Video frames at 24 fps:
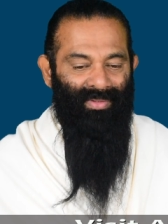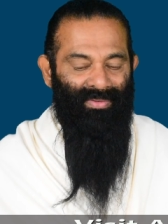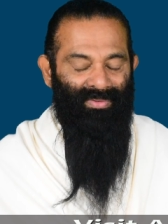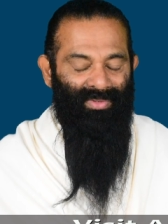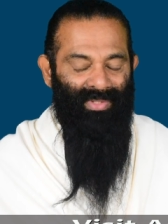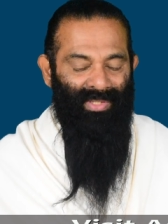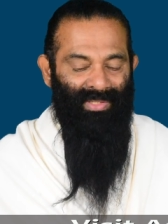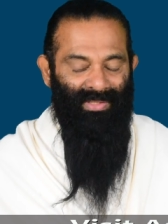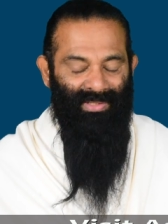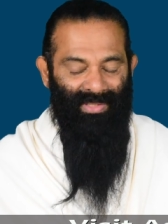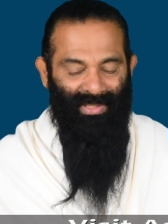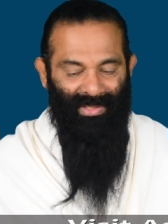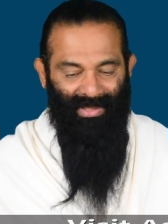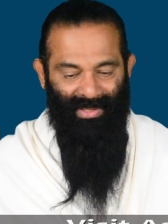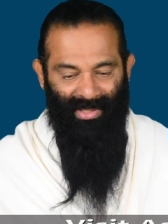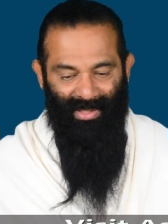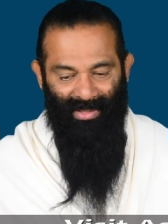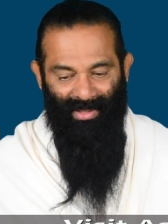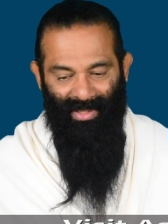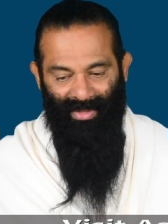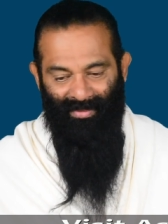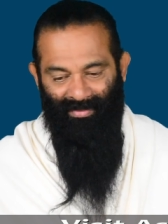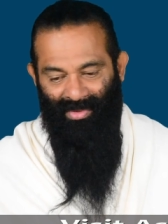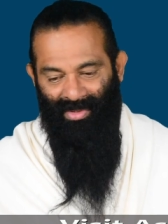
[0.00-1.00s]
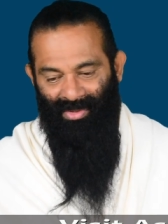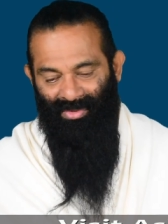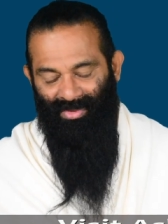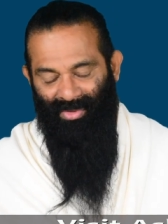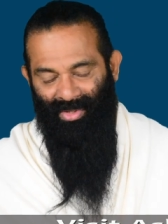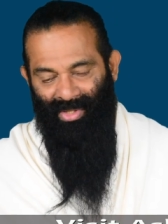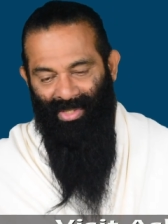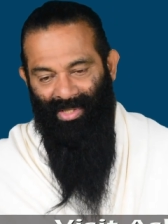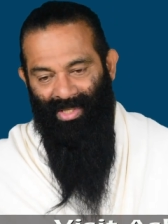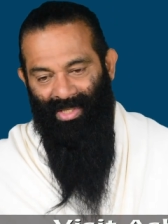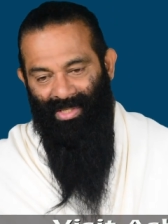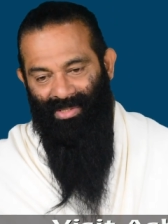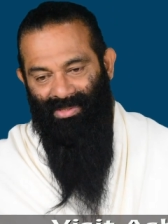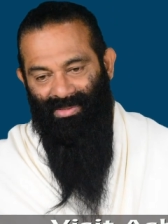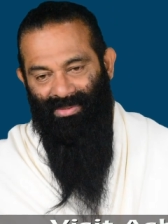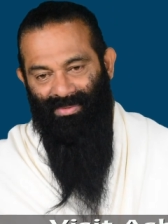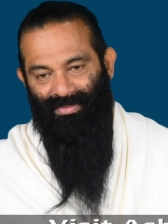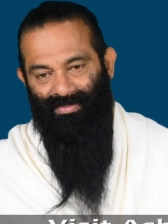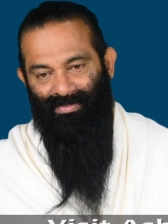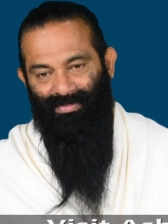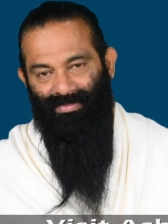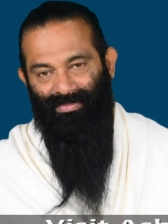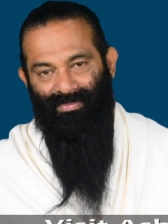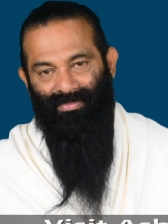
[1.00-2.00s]
things are there. Every three
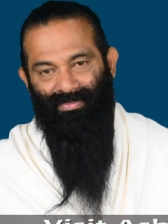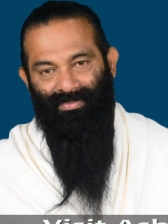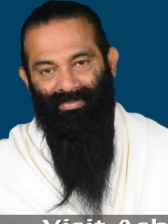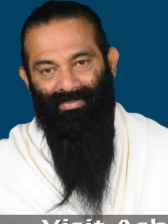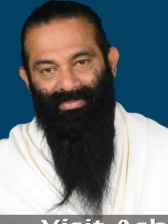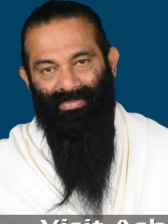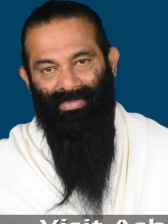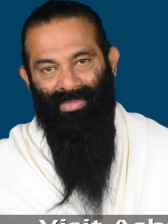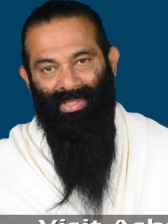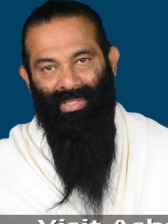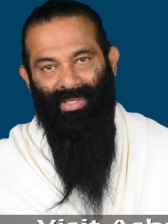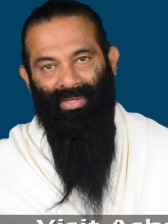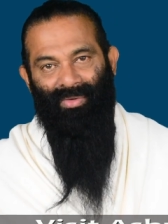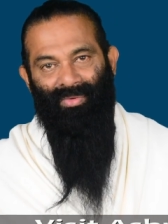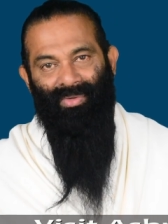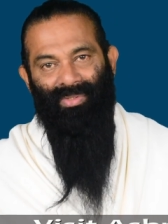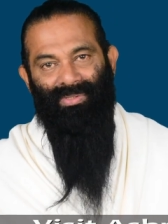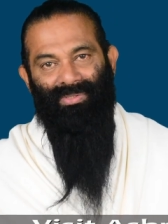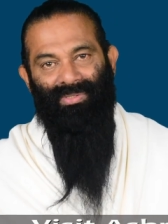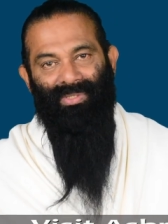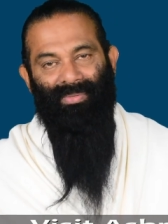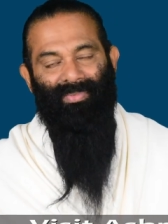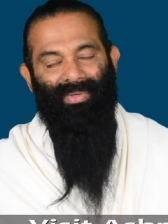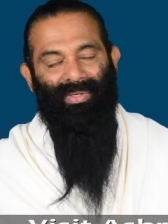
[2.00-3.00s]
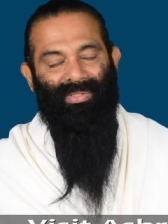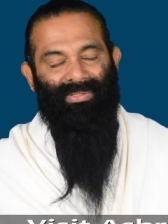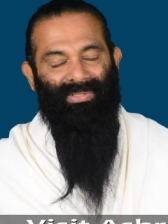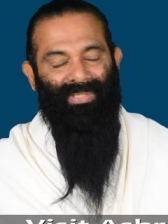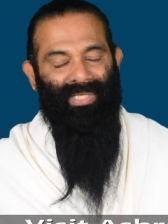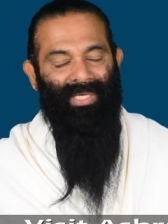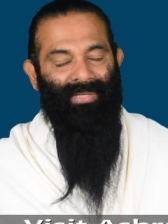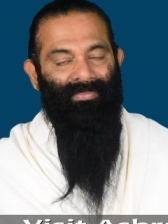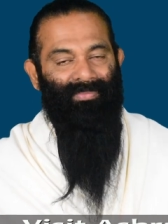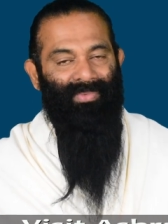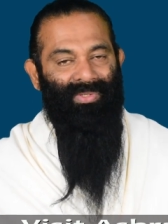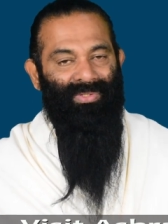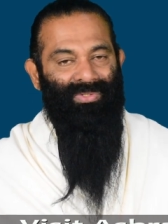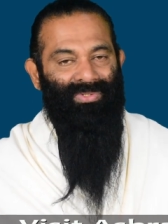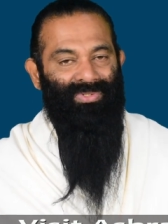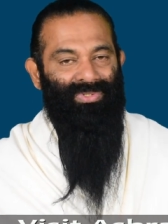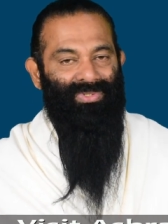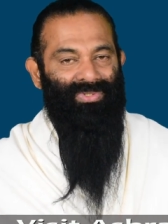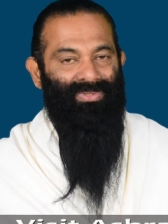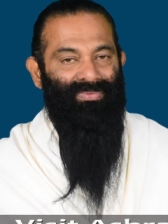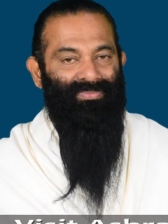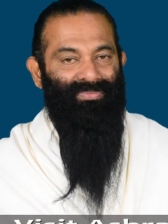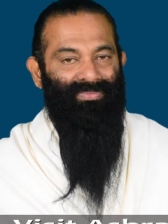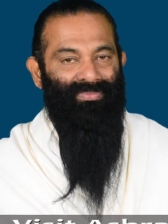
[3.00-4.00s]
days, they give us some
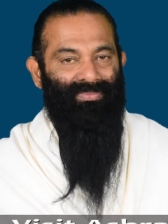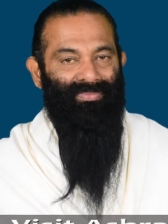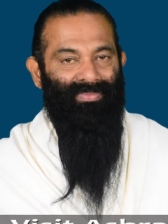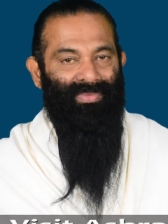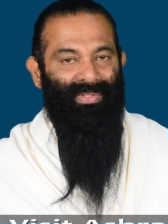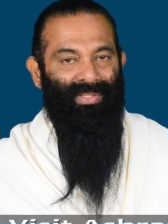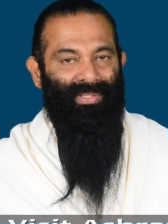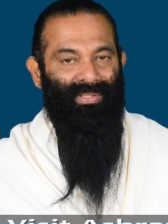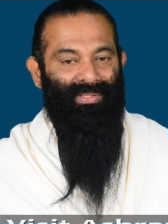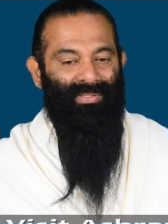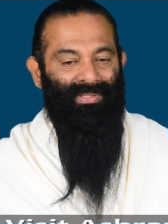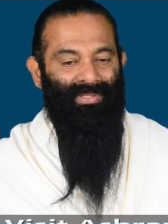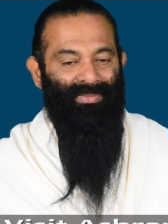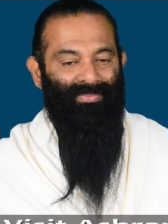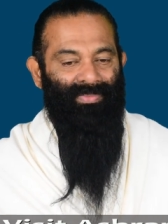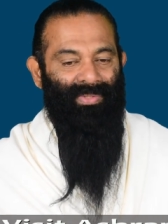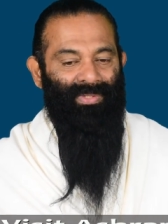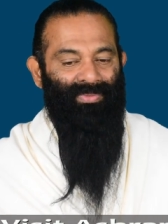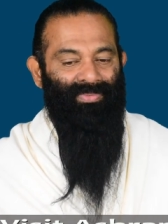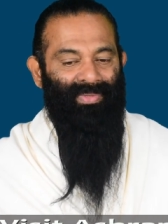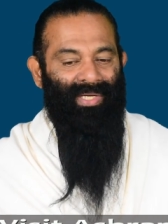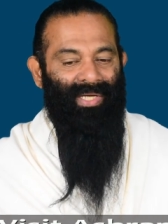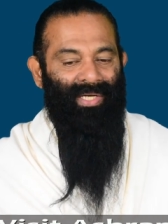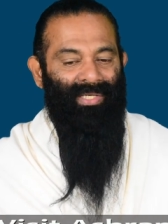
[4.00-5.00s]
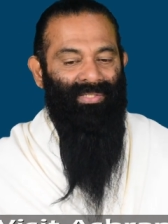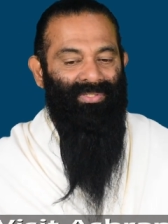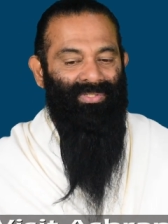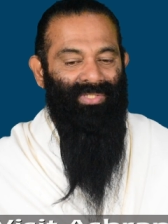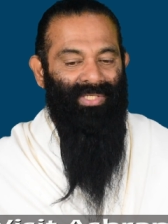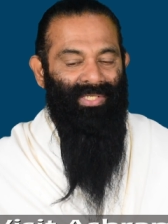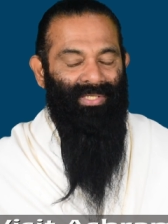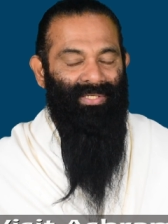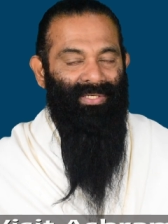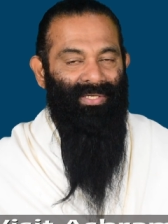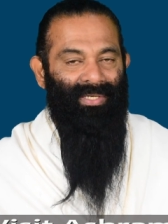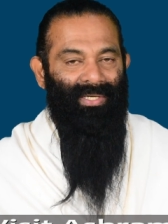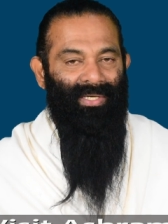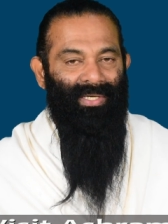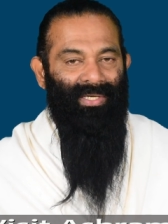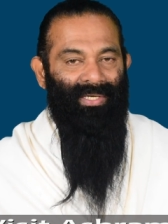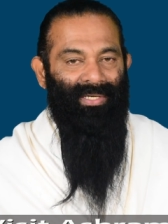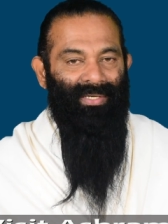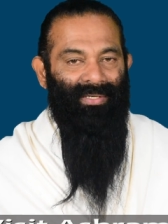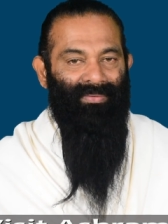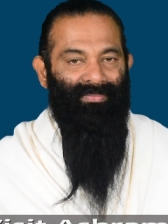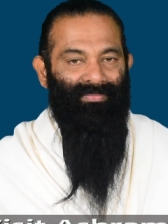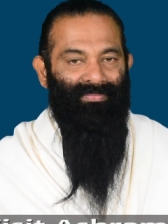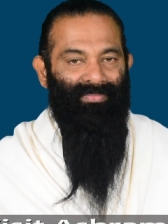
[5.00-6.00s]
assignments. It might be hectic,
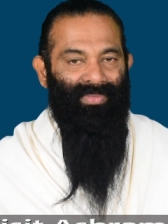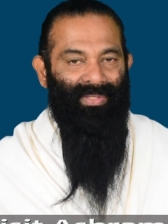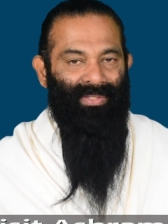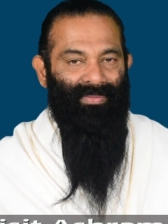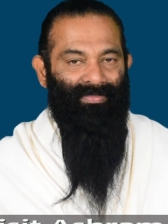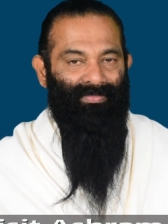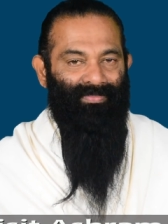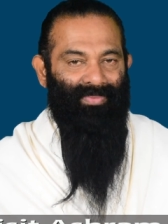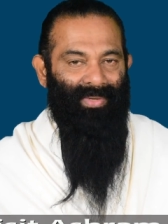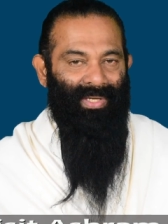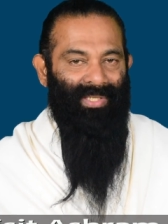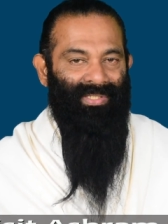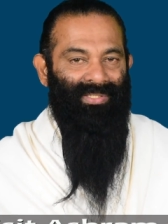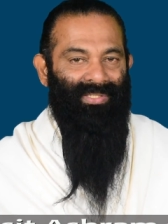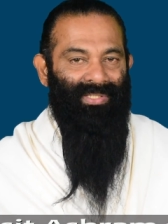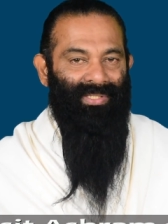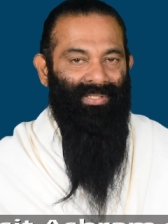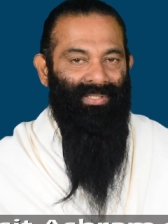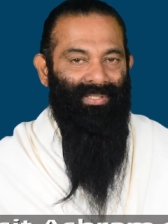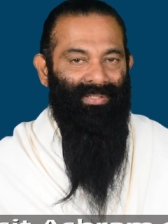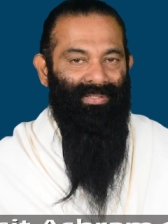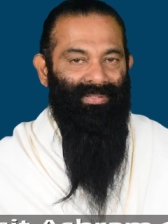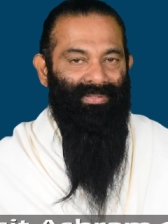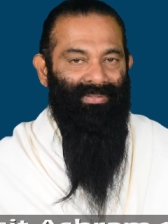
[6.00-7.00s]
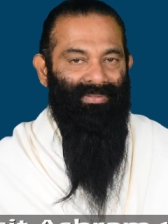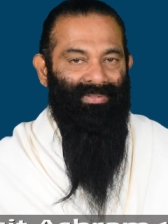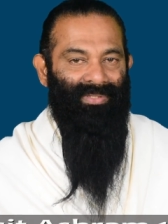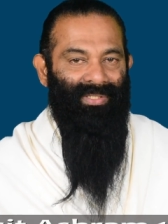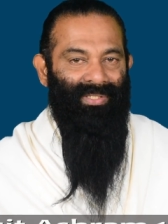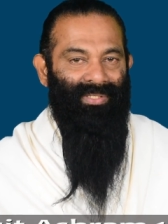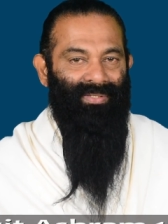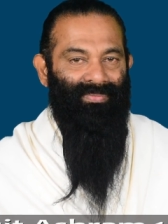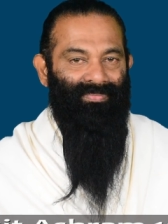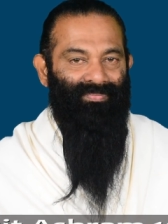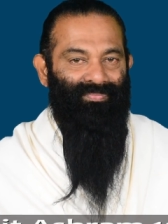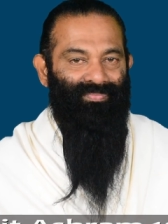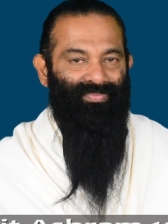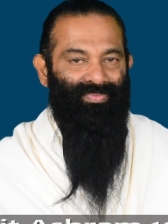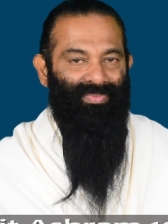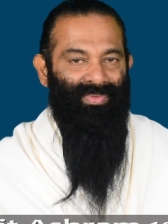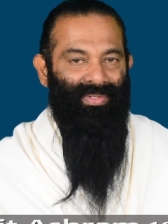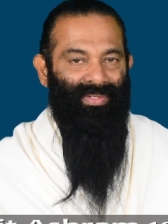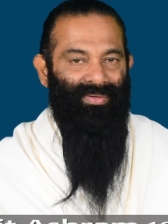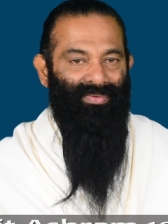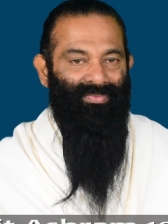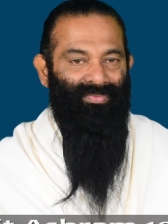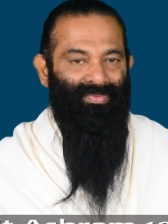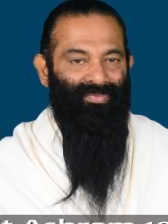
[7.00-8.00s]
but practical thing,
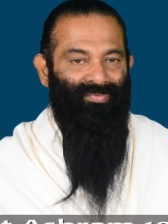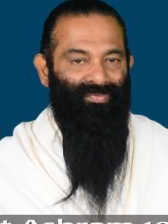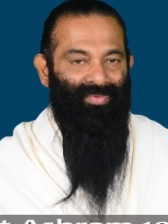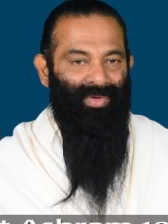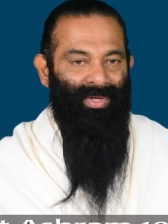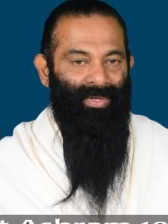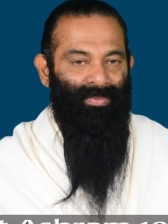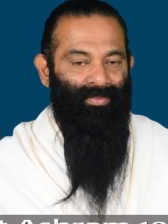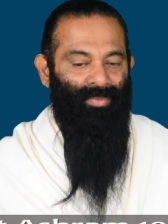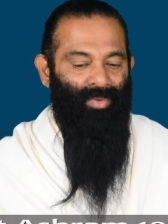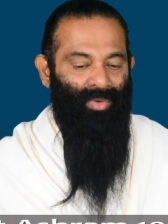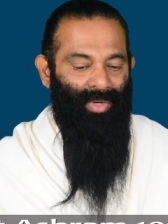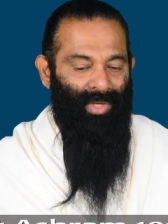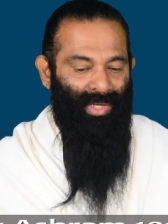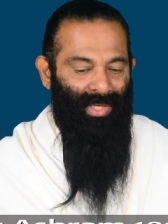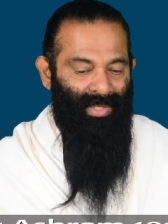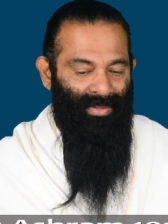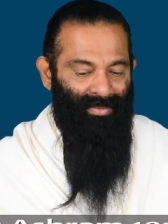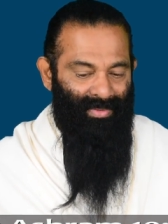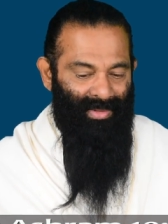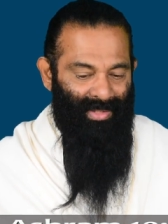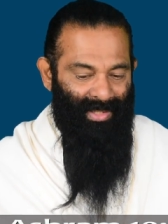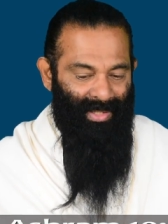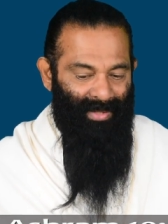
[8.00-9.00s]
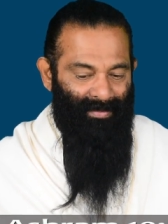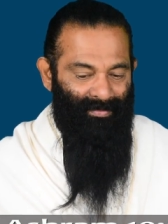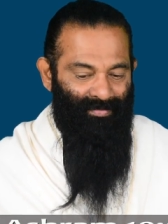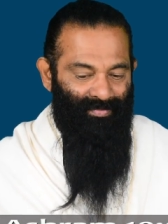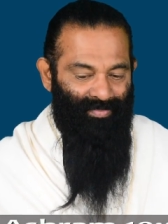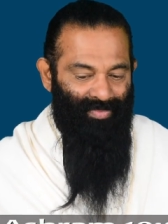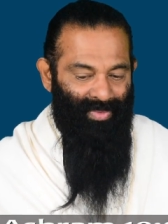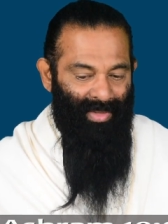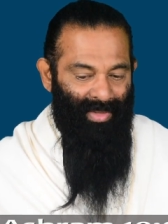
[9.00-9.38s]
we feel more healthy